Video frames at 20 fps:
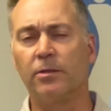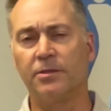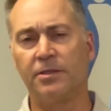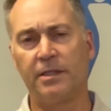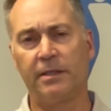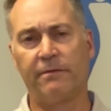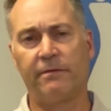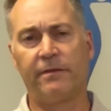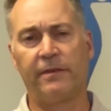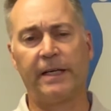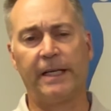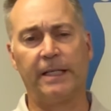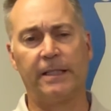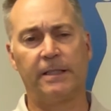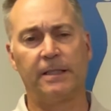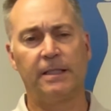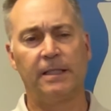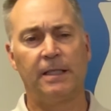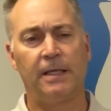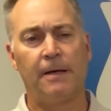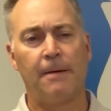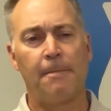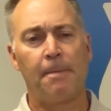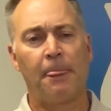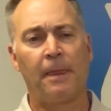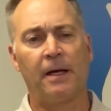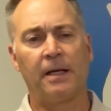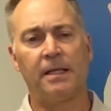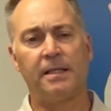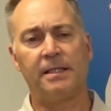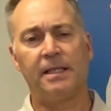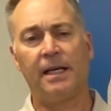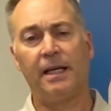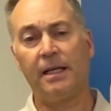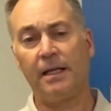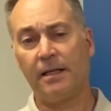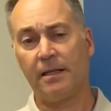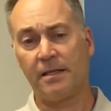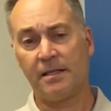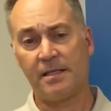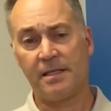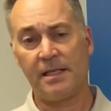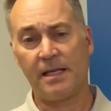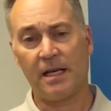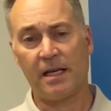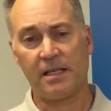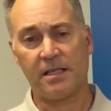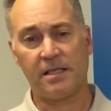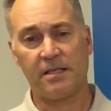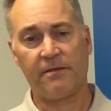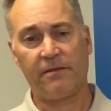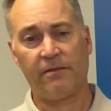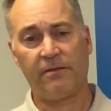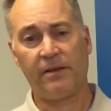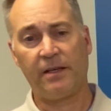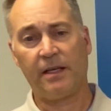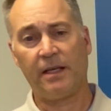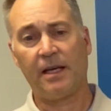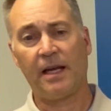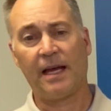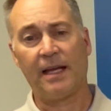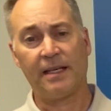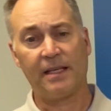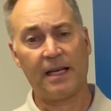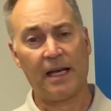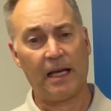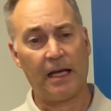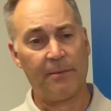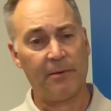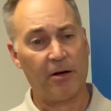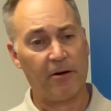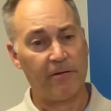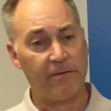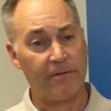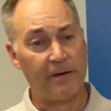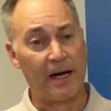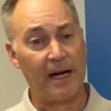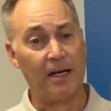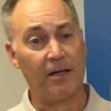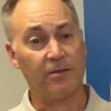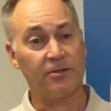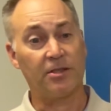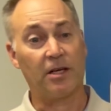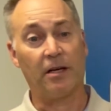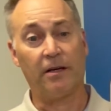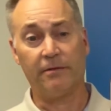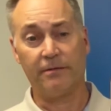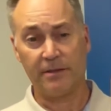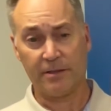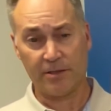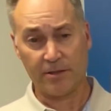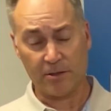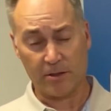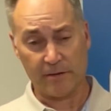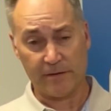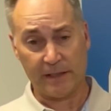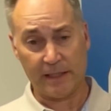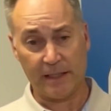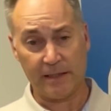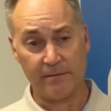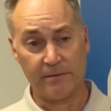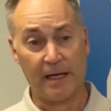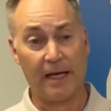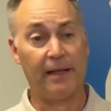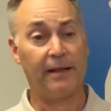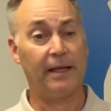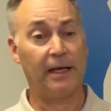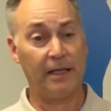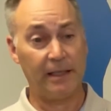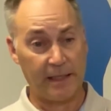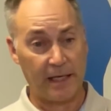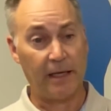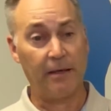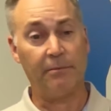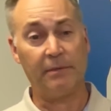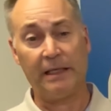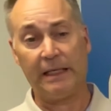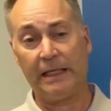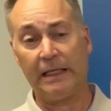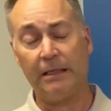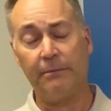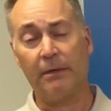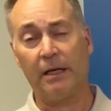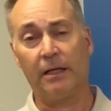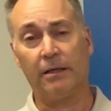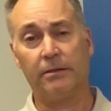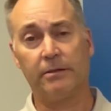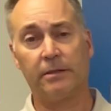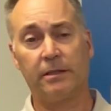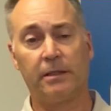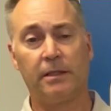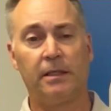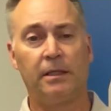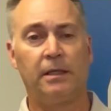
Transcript: or zip file, containing the CSV and KML files of the survey, and then can be emailed.